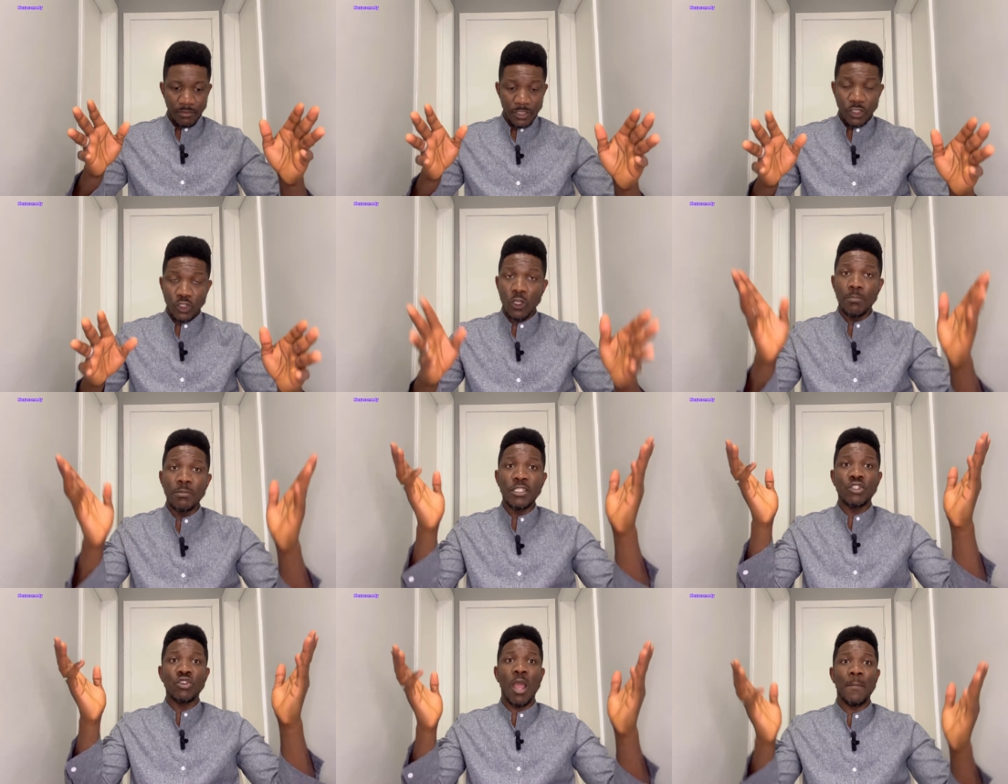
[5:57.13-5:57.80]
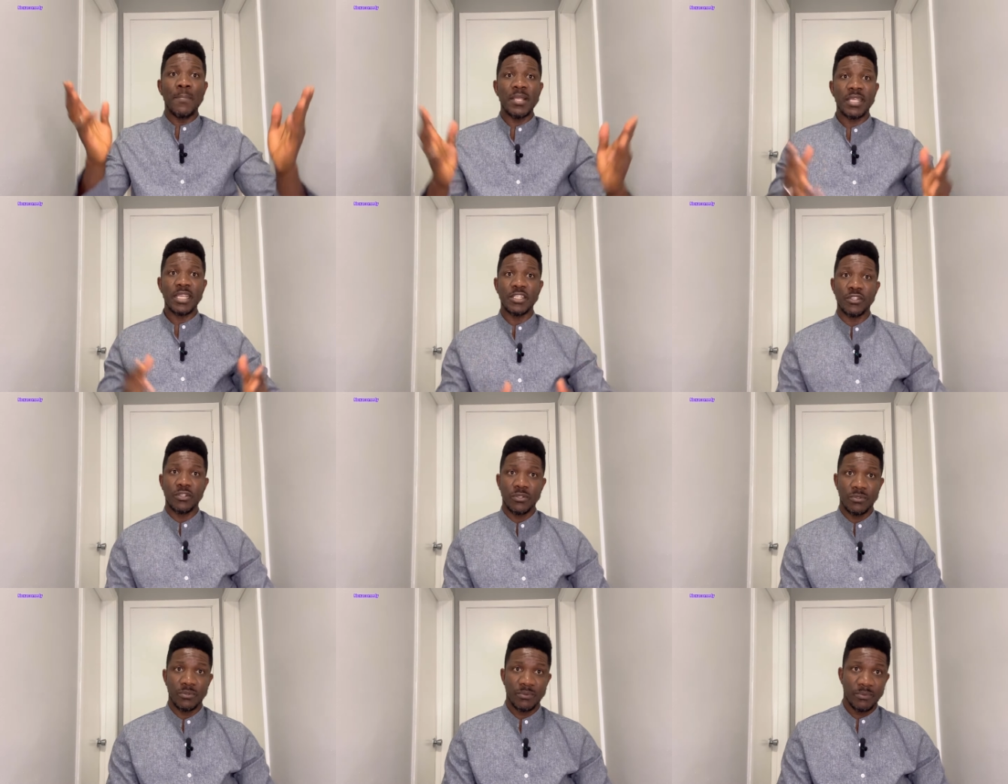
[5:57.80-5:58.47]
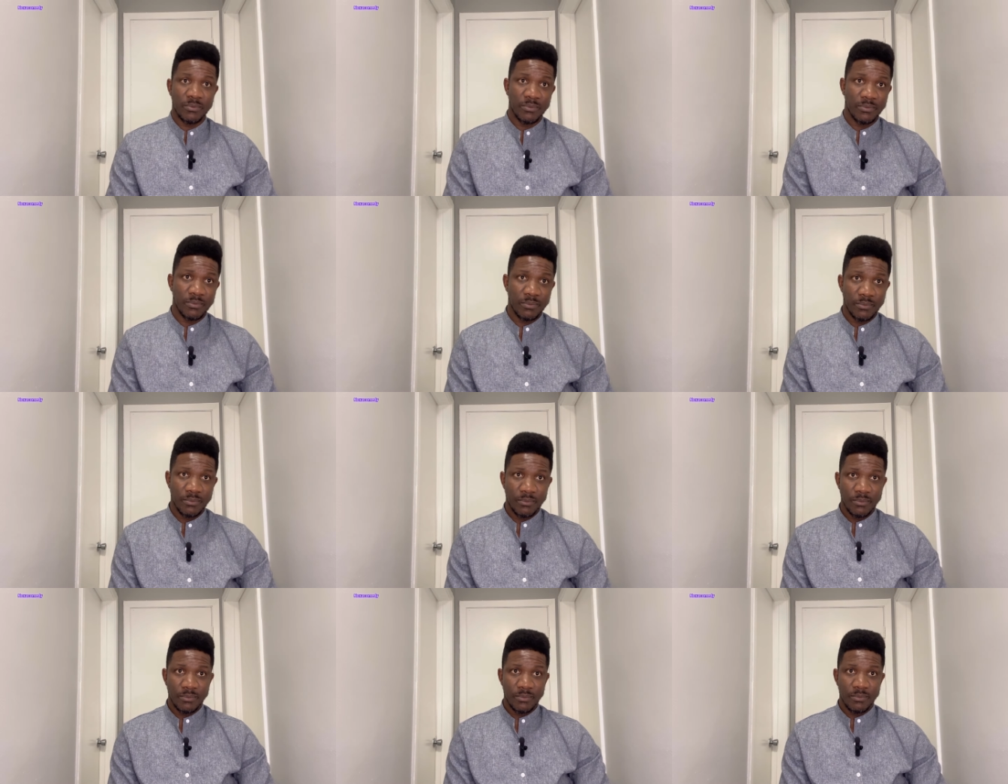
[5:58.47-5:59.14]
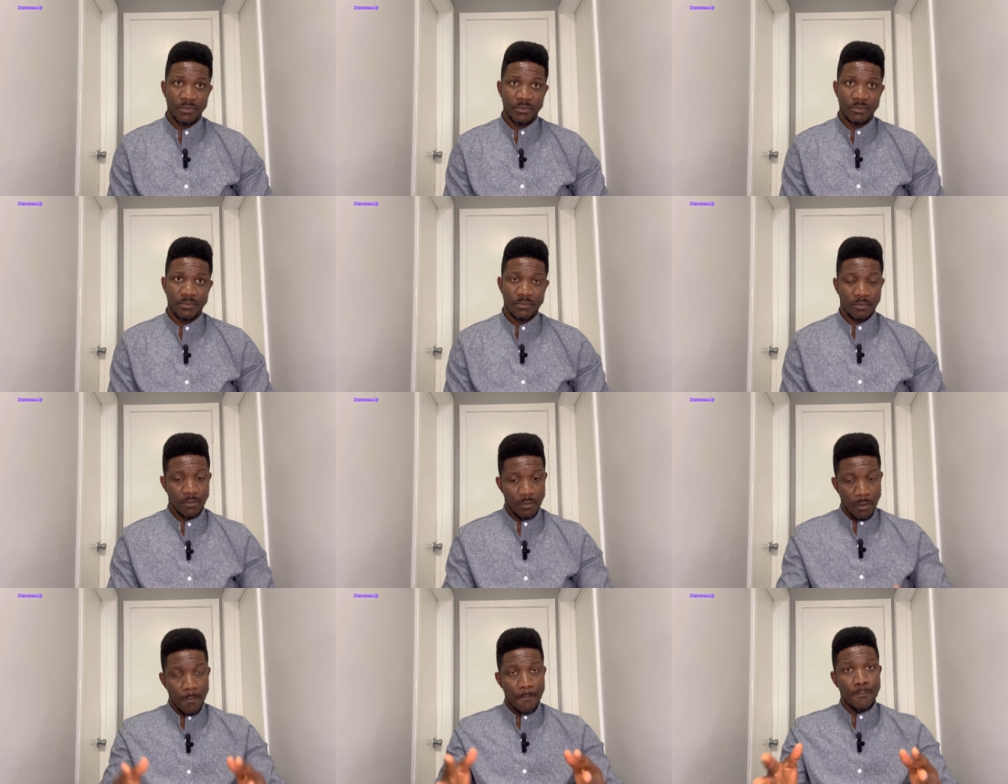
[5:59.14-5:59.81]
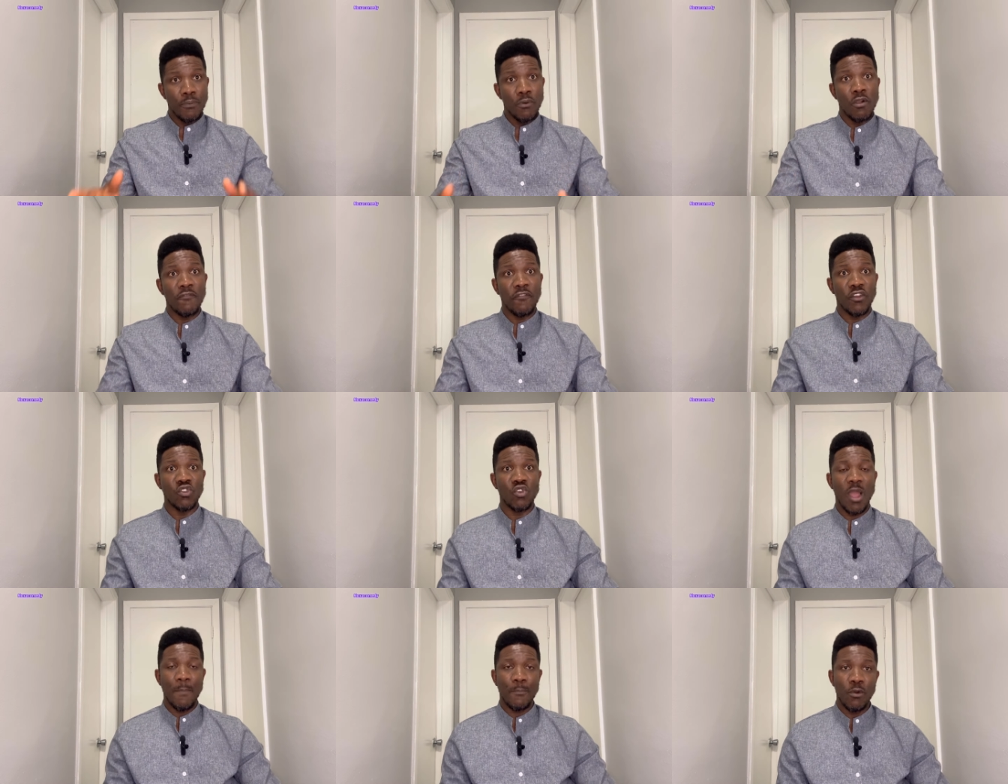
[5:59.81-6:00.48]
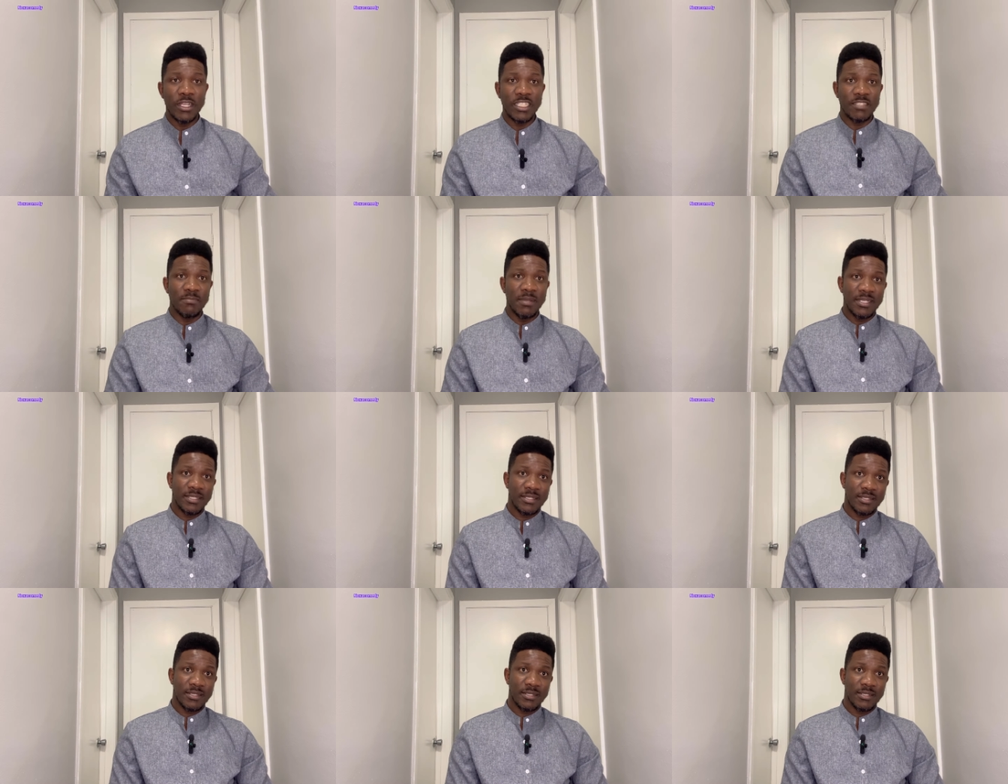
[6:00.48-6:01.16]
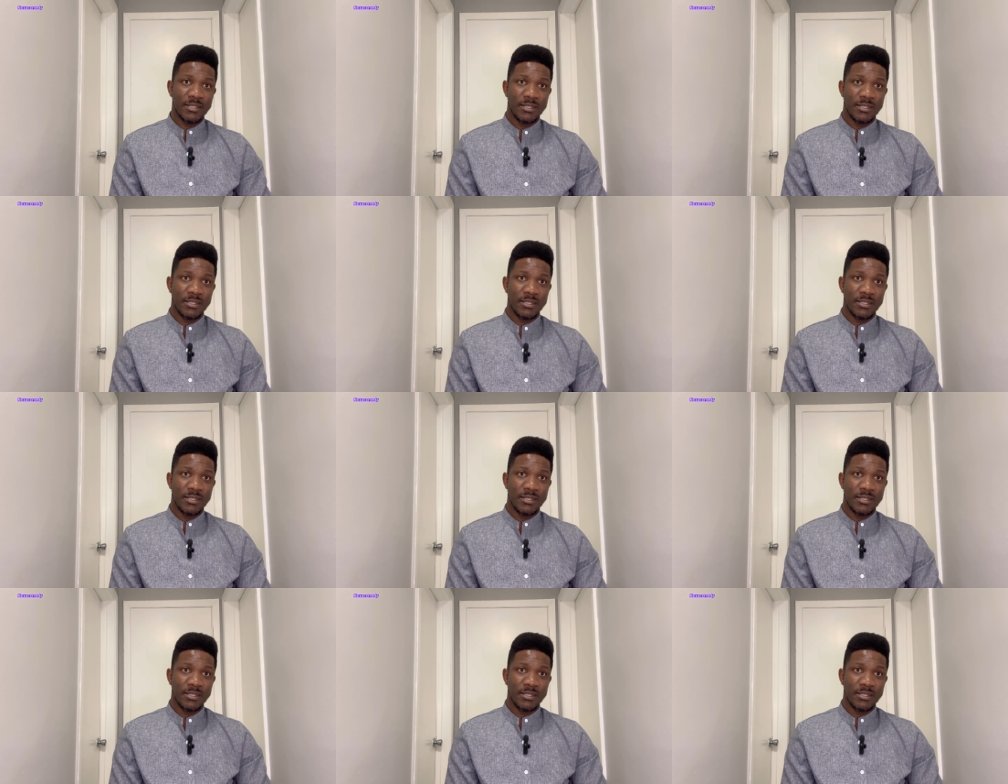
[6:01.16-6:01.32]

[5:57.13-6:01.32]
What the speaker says: Submit your application. Book for your appointment.